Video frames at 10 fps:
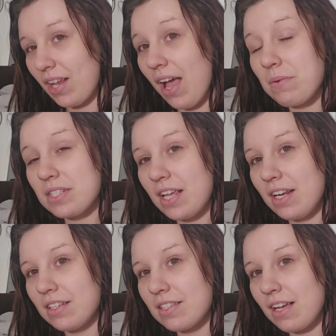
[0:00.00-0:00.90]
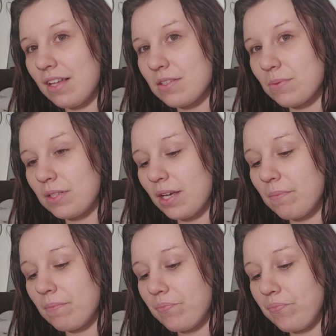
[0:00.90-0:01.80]
I was dating this guy this one
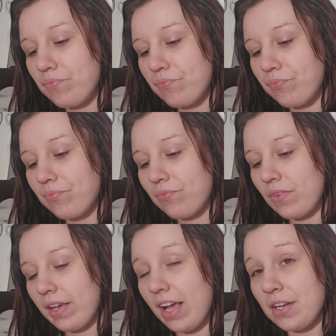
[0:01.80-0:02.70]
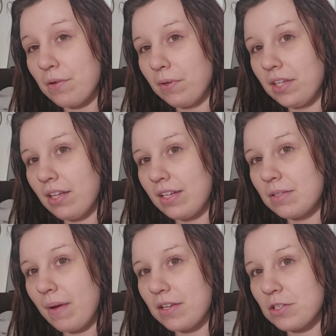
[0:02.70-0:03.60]
time, and he really liked to
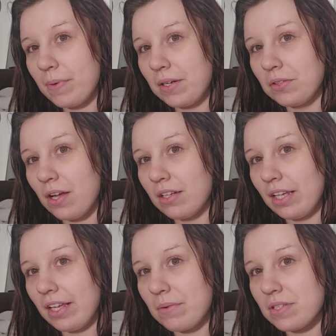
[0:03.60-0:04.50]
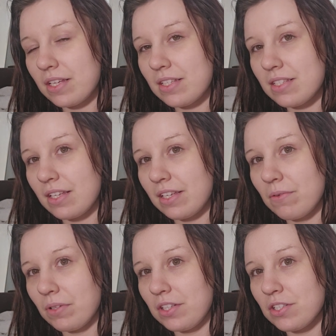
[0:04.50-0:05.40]
masturbate a lot. Like, that was like his thing. He
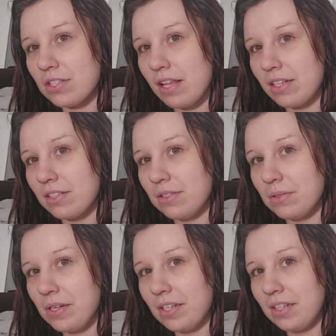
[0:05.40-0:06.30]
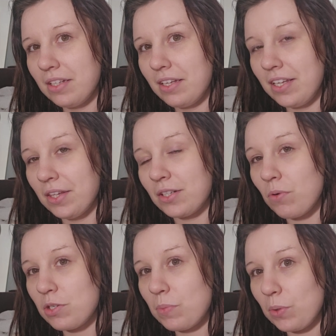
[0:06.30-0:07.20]
really just liked to do it. He liked to
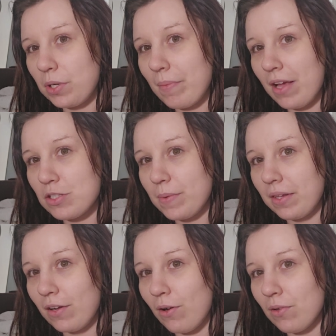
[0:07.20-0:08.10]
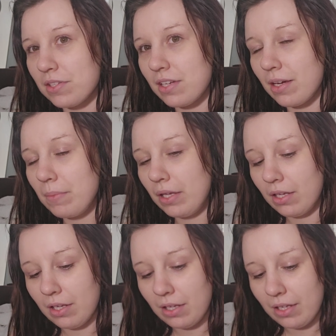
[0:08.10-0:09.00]
watch porn and masturbate like all the time.
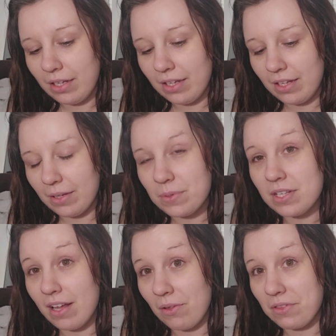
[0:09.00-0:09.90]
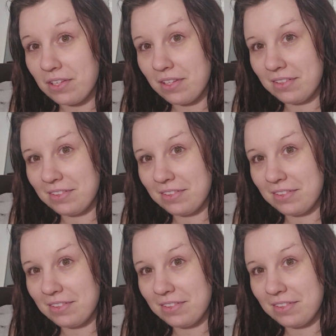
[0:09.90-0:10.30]
It was unhealthy.